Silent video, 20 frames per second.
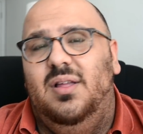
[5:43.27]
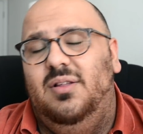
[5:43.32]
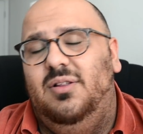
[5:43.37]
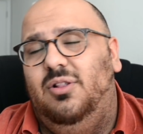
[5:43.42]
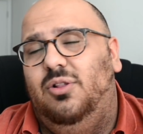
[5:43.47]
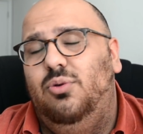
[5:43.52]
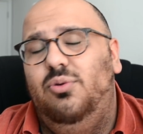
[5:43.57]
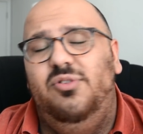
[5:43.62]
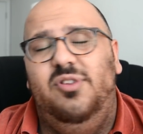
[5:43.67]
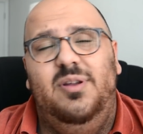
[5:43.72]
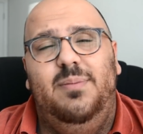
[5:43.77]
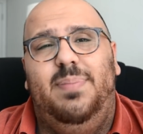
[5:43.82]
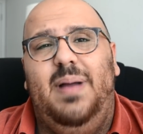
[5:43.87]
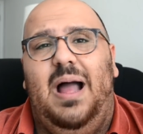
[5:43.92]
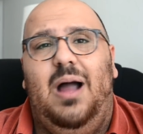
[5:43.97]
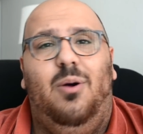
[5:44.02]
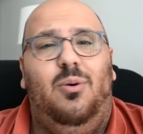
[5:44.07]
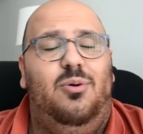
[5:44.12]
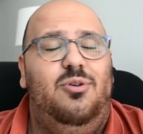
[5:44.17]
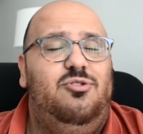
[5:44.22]
Losing
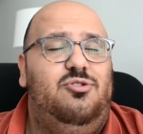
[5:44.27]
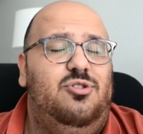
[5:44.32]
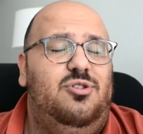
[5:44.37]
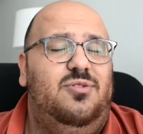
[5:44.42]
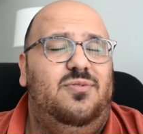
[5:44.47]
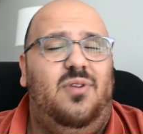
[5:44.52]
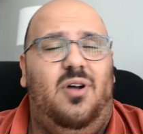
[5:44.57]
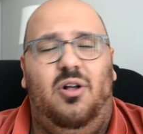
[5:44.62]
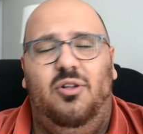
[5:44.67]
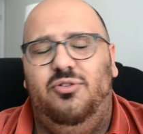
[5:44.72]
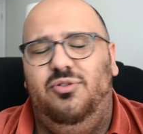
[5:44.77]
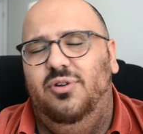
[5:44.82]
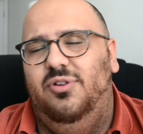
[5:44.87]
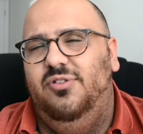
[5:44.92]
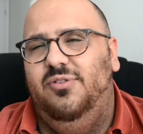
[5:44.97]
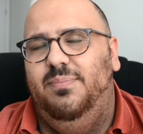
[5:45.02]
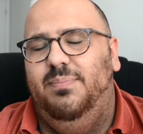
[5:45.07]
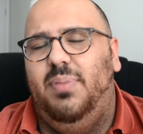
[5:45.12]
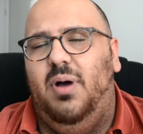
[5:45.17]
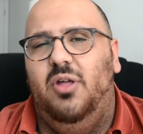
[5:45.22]
power reserve also
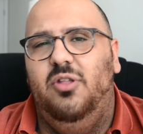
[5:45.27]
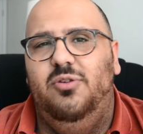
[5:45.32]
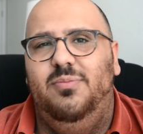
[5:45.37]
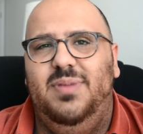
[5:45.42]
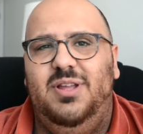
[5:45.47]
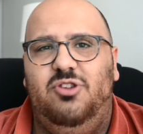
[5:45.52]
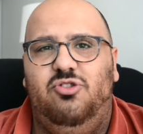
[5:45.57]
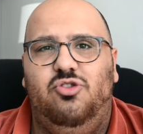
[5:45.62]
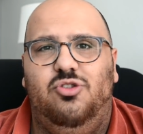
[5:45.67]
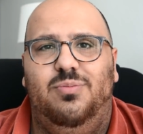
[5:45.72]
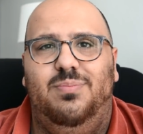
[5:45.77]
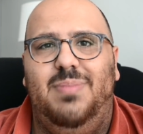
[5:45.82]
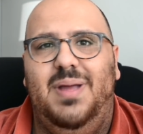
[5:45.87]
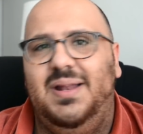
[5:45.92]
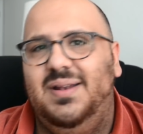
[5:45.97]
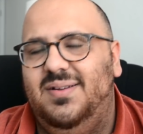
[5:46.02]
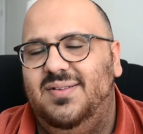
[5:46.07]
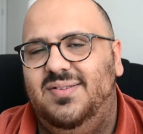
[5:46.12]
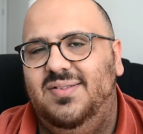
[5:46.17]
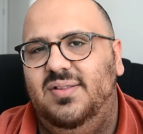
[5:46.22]
doesn't bother me
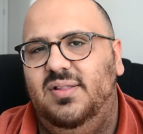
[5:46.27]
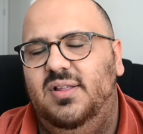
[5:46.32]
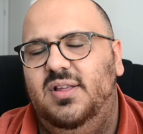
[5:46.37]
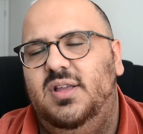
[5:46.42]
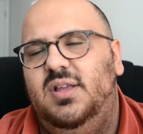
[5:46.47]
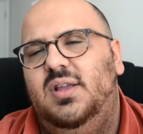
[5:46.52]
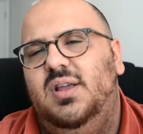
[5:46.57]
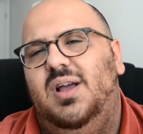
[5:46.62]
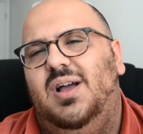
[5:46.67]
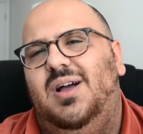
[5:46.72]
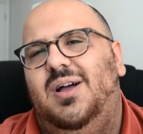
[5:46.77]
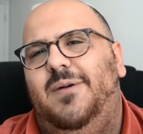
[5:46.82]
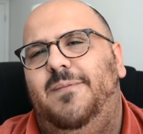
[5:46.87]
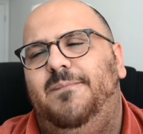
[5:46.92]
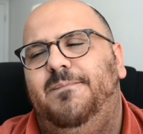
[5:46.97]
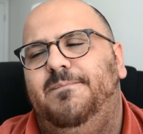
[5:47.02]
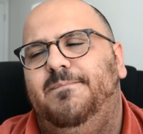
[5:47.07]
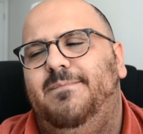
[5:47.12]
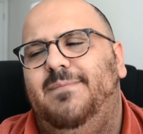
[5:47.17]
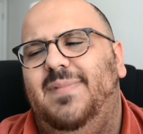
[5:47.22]
tremendously.
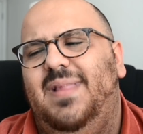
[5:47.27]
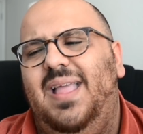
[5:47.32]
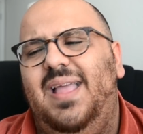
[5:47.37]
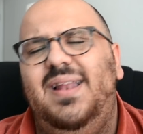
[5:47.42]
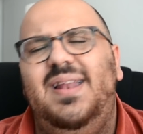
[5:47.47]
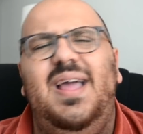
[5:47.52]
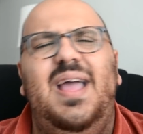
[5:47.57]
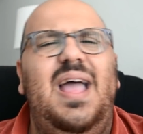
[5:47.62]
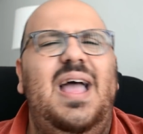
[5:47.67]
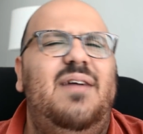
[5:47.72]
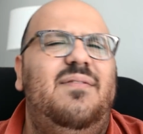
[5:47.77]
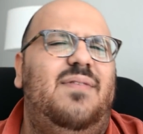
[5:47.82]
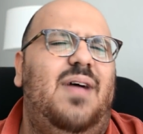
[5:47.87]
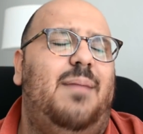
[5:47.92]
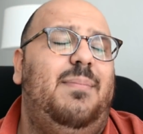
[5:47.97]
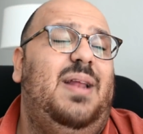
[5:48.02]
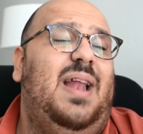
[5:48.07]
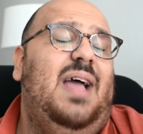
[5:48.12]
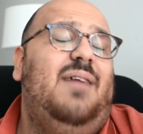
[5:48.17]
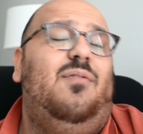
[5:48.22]
And I have
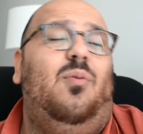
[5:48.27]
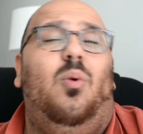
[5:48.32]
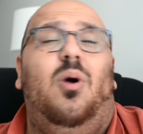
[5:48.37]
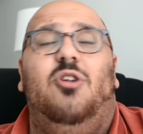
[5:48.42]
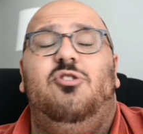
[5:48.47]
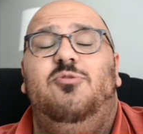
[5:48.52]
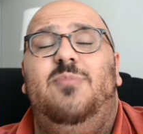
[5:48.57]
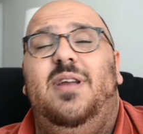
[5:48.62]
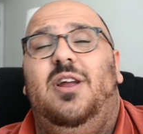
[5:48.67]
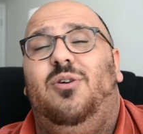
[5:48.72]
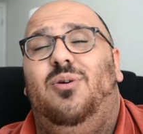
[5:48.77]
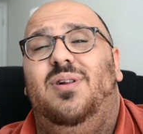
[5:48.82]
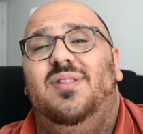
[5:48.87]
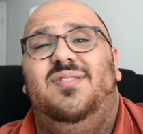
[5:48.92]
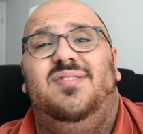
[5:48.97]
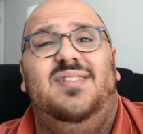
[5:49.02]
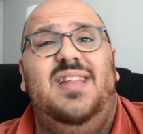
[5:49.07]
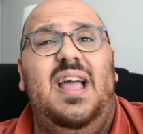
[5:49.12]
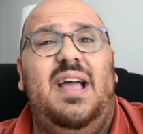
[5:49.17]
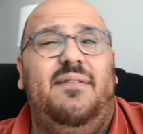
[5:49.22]
a watchmaker
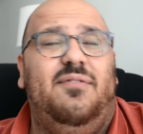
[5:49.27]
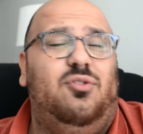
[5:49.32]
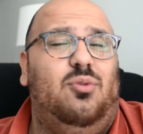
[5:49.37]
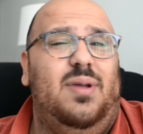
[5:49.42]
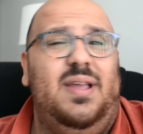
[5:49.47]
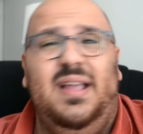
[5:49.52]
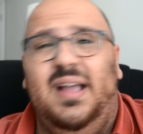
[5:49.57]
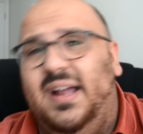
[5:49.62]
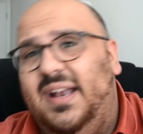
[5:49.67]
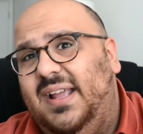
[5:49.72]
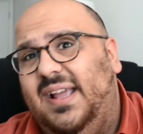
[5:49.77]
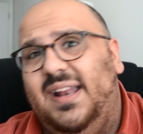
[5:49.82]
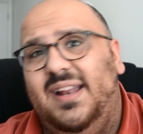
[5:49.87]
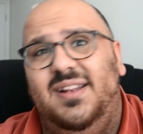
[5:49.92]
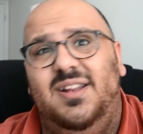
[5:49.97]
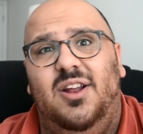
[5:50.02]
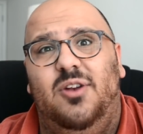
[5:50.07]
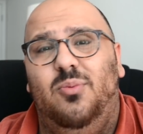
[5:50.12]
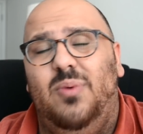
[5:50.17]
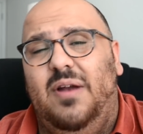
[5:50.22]
on staff, so I can kind of get
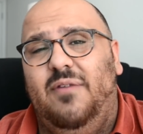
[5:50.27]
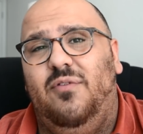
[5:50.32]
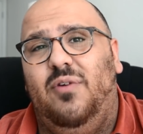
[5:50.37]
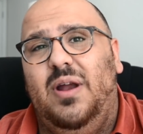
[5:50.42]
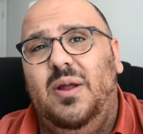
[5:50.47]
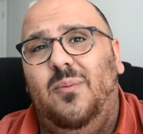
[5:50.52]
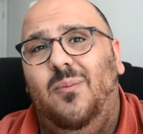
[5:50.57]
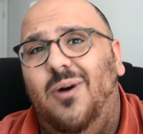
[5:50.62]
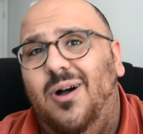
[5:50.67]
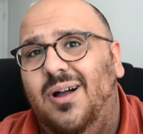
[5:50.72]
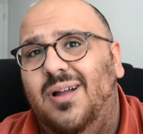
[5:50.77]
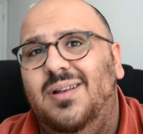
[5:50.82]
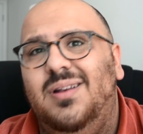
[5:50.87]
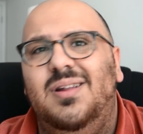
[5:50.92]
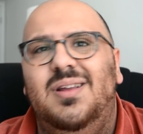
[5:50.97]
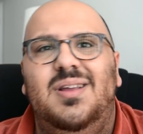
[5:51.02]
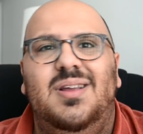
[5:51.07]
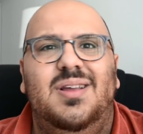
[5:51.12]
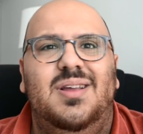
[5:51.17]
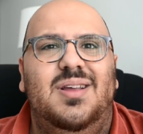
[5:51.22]
it done whenever I want.
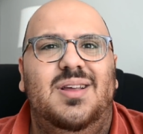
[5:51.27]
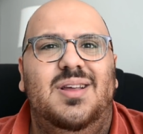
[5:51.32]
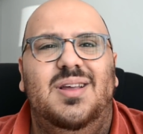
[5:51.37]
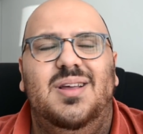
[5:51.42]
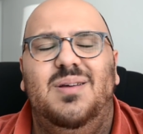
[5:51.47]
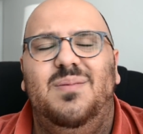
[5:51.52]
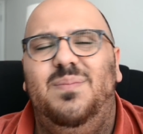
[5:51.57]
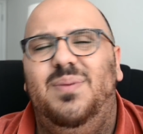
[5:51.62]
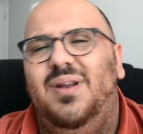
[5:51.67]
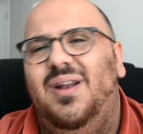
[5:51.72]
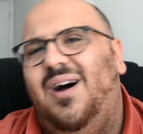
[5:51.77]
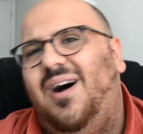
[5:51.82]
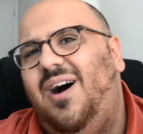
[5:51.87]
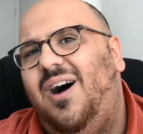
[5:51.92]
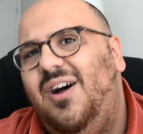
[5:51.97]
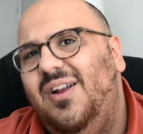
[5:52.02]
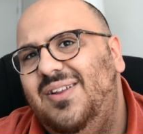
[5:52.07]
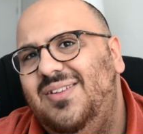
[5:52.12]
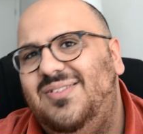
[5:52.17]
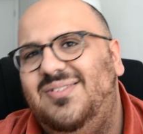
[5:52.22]
But
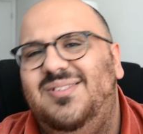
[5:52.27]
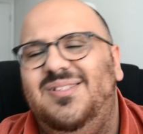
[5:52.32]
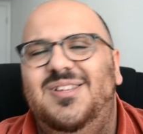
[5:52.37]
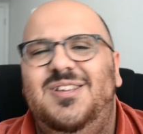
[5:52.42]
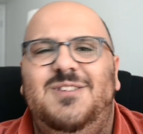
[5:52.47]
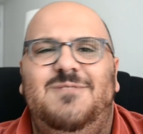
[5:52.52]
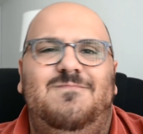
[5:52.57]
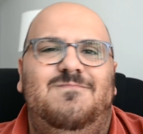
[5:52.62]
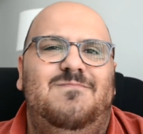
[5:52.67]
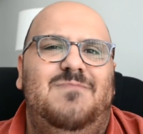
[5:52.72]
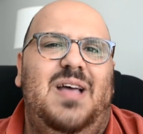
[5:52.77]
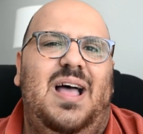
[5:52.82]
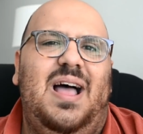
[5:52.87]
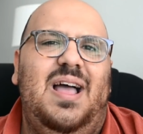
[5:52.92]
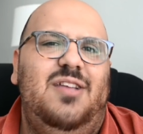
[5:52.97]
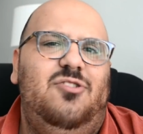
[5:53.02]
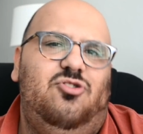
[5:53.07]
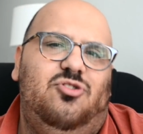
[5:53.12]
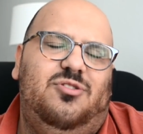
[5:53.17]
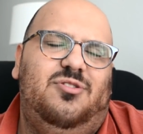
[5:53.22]
honestly,
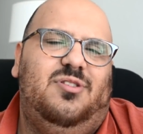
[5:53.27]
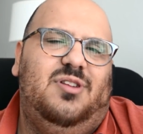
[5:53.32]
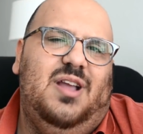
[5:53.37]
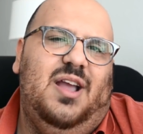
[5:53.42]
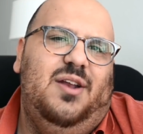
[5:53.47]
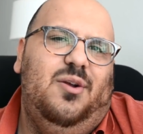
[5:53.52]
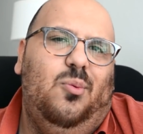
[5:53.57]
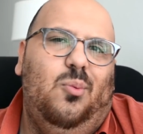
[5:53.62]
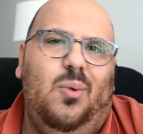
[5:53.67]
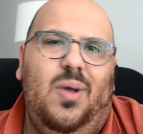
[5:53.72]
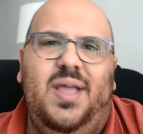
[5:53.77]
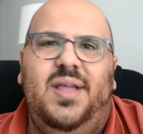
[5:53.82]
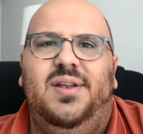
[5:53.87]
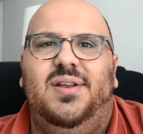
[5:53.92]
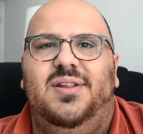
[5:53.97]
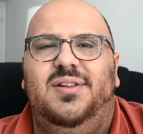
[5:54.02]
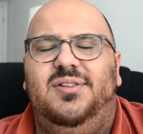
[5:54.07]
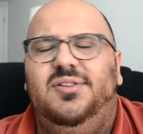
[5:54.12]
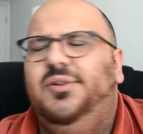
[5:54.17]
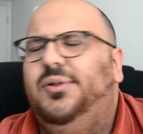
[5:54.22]
I just kind of
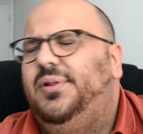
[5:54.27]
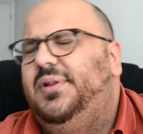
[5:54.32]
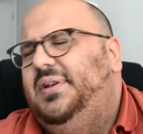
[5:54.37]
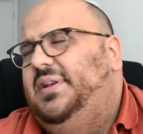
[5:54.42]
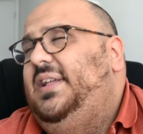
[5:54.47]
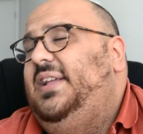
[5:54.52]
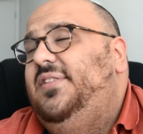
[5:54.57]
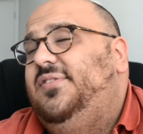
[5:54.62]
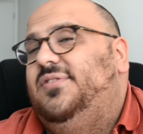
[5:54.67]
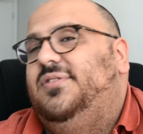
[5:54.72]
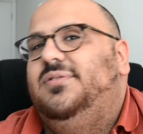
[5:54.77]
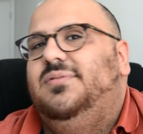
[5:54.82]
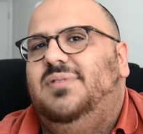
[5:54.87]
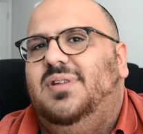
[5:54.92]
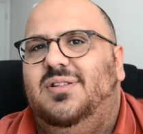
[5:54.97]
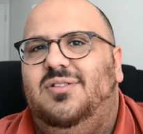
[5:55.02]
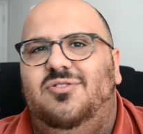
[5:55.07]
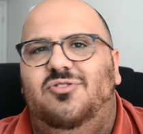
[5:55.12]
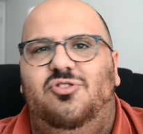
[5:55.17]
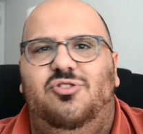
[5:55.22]
wait until it needs it.
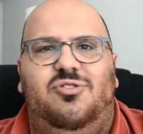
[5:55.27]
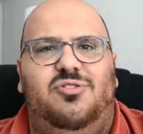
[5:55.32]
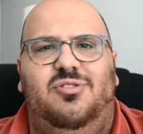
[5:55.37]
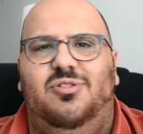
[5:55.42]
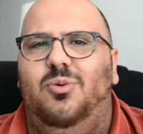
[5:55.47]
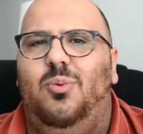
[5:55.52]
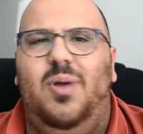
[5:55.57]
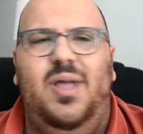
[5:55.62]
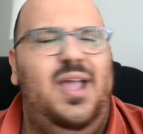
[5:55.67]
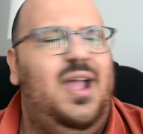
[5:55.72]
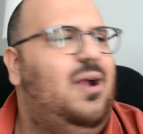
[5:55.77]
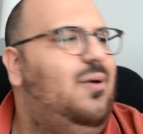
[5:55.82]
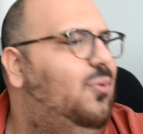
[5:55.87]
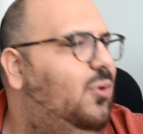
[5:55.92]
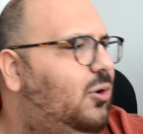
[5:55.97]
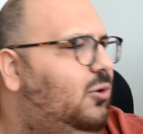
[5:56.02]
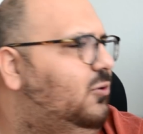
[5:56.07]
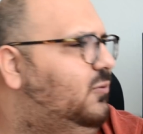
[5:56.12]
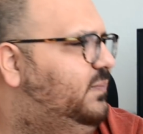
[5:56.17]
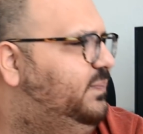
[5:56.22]
It's just the way I
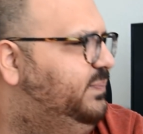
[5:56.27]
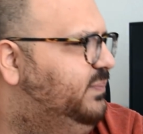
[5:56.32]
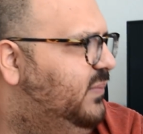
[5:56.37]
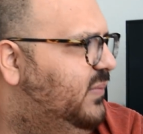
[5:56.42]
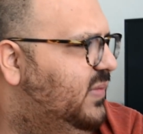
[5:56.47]
roll.